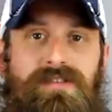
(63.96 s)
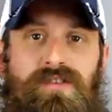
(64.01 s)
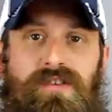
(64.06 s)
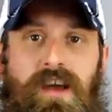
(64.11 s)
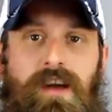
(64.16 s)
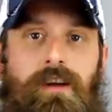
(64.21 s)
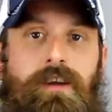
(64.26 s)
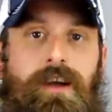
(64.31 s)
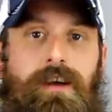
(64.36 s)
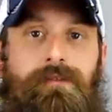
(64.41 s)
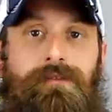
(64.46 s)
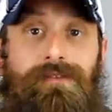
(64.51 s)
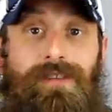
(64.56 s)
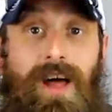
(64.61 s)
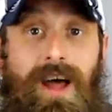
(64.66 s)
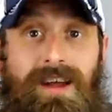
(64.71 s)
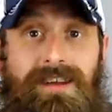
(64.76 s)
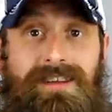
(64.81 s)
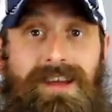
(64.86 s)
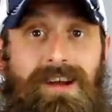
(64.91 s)
on Saturday of
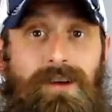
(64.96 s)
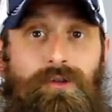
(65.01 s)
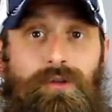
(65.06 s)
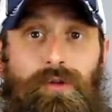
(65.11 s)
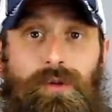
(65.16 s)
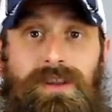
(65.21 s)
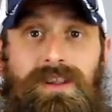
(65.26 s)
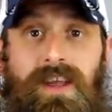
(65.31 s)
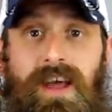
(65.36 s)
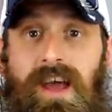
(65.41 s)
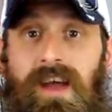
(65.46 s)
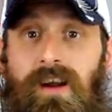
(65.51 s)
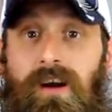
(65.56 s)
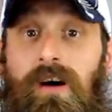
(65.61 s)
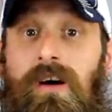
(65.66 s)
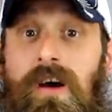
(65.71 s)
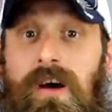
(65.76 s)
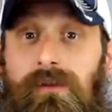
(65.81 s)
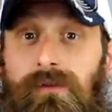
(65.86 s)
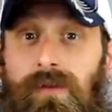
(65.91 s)
flying down to Atlanta
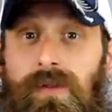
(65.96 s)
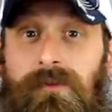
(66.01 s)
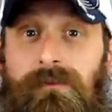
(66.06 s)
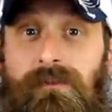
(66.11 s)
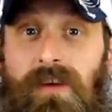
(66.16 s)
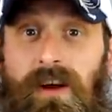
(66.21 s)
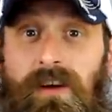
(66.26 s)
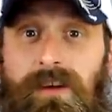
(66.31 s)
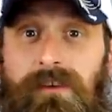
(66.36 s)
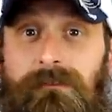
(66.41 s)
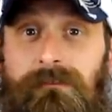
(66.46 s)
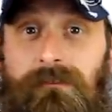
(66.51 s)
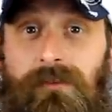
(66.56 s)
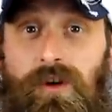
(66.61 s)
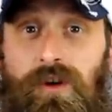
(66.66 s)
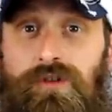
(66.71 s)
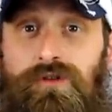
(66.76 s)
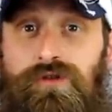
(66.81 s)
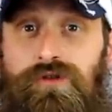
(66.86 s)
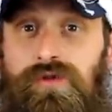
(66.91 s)
for the very
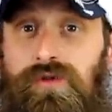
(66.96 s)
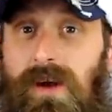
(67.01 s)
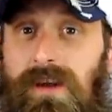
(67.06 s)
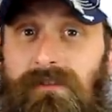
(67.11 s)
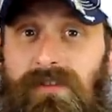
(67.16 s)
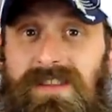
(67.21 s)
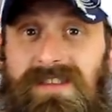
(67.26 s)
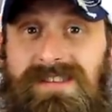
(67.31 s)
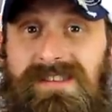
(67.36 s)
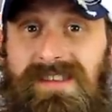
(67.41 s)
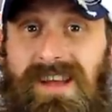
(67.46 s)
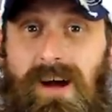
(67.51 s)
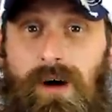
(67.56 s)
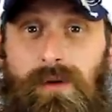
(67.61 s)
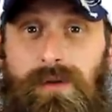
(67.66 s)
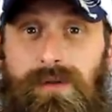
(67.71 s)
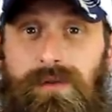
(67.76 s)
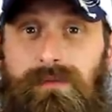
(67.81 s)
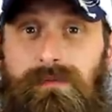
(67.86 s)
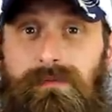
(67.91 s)
first Treffen
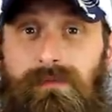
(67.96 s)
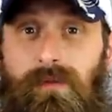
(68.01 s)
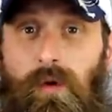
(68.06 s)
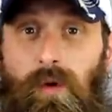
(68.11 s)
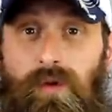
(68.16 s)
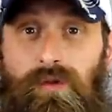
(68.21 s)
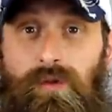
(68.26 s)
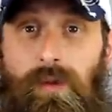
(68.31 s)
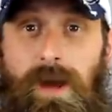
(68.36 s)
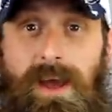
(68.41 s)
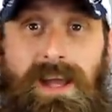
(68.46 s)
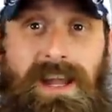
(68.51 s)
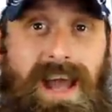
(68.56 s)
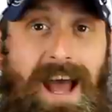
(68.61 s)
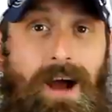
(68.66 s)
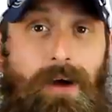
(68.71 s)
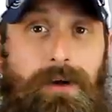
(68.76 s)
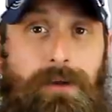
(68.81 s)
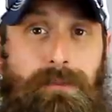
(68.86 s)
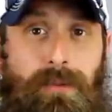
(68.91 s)
South Volkswagen
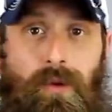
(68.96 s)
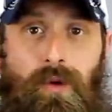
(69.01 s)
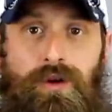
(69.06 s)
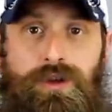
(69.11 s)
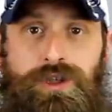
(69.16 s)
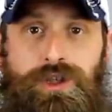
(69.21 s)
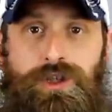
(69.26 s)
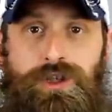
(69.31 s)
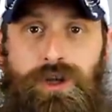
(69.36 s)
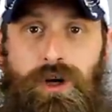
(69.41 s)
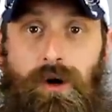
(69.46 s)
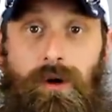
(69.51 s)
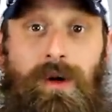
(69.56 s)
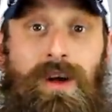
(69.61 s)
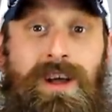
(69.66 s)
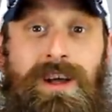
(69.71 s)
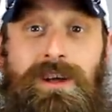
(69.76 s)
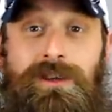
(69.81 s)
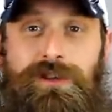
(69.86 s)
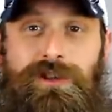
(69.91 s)
Audi Porsche show.
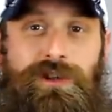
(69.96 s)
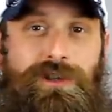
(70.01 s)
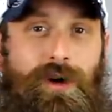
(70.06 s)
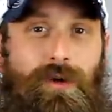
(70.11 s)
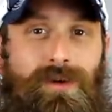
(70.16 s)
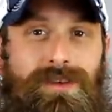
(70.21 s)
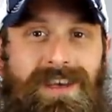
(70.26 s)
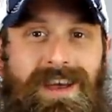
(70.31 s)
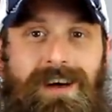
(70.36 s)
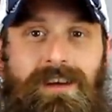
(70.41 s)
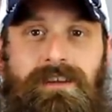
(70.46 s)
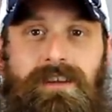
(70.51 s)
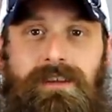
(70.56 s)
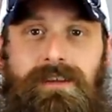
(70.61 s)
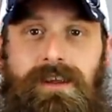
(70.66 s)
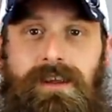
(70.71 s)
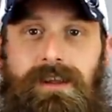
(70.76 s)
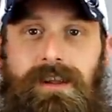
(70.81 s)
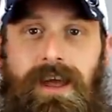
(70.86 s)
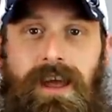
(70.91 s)
The show was held at
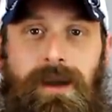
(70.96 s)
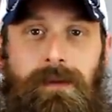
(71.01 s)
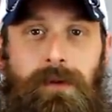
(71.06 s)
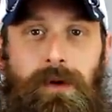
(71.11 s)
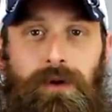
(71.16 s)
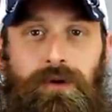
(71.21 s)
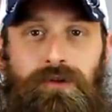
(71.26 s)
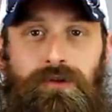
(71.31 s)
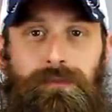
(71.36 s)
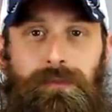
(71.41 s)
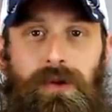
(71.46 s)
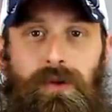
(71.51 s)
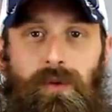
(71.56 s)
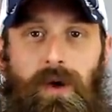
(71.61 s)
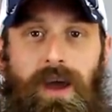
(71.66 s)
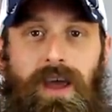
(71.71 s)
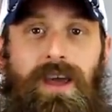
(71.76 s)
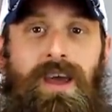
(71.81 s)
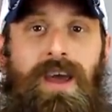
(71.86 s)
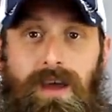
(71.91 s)
the Atlanta Motor
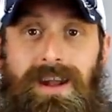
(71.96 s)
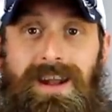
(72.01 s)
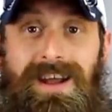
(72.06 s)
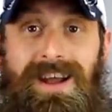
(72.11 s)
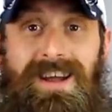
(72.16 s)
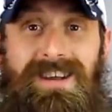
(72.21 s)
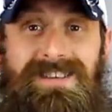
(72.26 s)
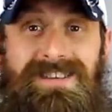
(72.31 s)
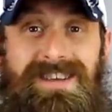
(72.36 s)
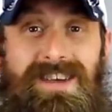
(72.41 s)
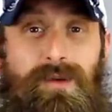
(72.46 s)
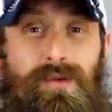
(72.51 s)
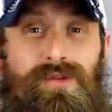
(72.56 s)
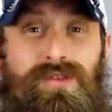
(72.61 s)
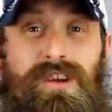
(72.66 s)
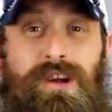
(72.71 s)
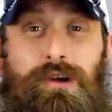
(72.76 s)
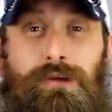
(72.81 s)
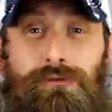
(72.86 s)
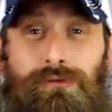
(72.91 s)
Speedway, and I gotta say it was
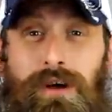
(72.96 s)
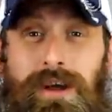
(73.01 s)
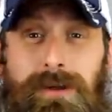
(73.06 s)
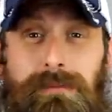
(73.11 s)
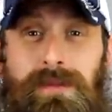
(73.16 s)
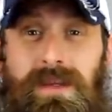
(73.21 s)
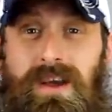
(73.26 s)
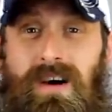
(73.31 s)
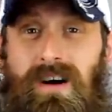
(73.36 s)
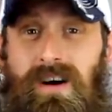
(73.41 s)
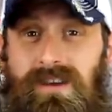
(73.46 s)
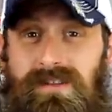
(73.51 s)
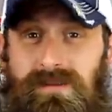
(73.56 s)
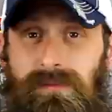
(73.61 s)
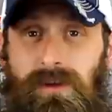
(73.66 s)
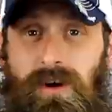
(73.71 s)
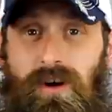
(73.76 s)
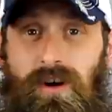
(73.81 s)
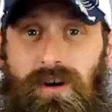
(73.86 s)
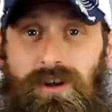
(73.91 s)
an incredibly
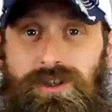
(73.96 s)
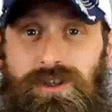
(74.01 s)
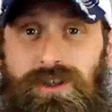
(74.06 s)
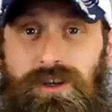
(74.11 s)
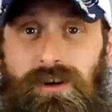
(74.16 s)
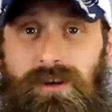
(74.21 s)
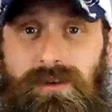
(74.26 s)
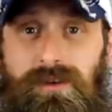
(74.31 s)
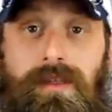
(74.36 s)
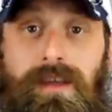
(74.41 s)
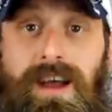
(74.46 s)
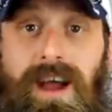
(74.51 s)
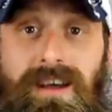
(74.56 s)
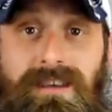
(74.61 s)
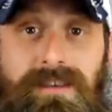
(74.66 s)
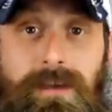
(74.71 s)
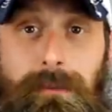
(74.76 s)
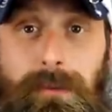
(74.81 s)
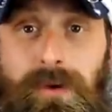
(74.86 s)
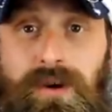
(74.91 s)
awesome car show. The
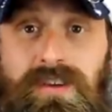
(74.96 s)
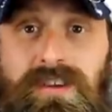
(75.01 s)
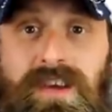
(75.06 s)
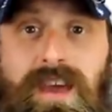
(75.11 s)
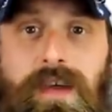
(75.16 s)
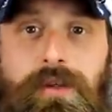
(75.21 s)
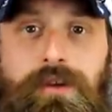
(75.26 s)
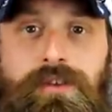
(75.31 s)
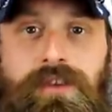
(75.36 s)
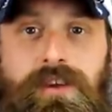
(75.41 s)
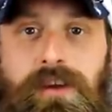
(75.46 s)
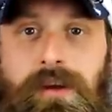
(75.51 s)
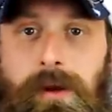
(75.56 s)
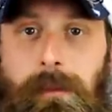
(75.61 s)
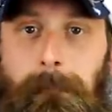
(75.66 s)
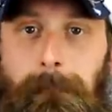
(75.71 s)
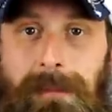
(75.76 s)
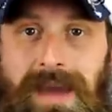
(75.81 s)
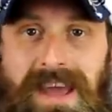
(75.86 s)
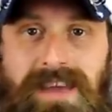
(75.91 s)
guys that put it together did an
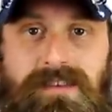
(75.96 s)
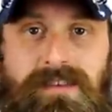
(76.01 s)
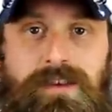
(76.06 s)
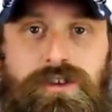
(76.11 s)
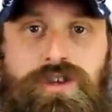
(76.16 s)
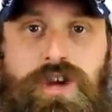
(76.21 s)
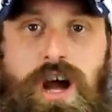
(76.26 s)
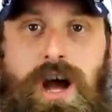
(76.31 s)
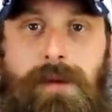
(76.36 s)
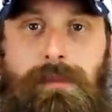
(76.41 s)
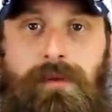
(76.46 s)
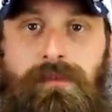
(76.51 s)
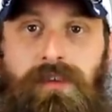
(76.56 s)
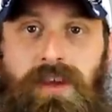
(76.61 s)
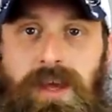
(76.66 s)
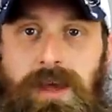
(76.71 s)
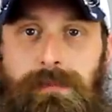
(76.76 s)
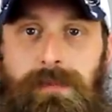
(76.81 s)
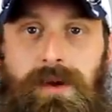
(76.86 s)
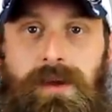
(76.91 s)
amazing job of
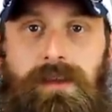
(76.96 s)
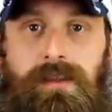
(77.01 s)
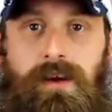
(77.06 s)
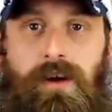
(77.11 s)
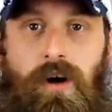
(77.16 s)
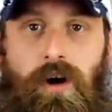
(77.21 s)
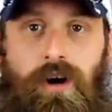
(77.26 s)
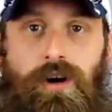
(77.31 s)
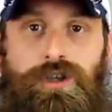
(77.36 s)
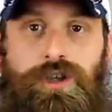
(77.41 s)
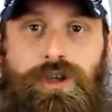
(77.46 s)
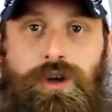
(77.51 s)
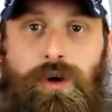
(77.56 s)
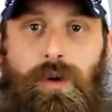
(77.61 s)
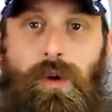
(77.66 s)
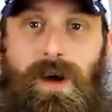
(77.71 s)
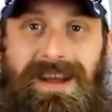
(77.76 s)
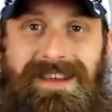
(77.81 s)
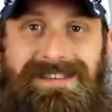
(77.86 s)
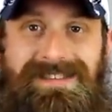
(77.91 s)
keeping the car
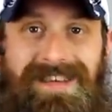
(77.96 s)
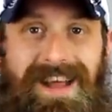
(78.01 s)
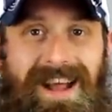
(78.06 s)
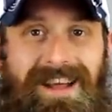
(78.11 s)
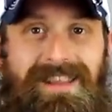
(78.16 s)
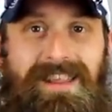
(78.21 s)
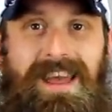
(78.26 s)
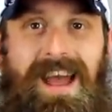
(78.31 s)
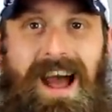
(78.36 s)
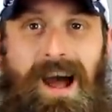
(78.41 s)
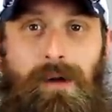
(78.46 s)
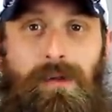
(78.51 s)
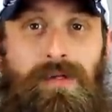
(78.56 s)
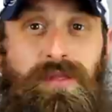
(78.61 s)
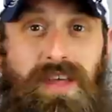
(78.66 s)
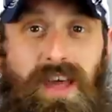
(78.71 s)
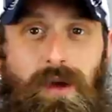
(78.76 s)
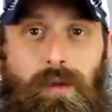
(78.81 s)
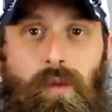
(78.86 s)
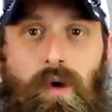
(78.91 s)
show exactly how
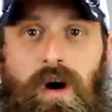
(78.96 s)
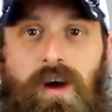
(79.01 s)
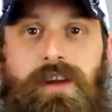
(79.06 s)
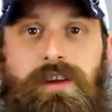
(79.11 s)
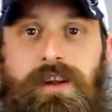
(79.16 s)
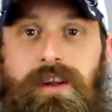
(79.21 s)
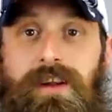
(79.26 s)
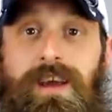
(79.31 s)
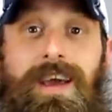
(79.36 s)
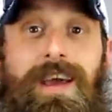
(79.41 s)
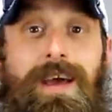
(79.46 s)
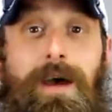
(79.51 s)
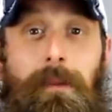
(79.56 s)
they wanted it.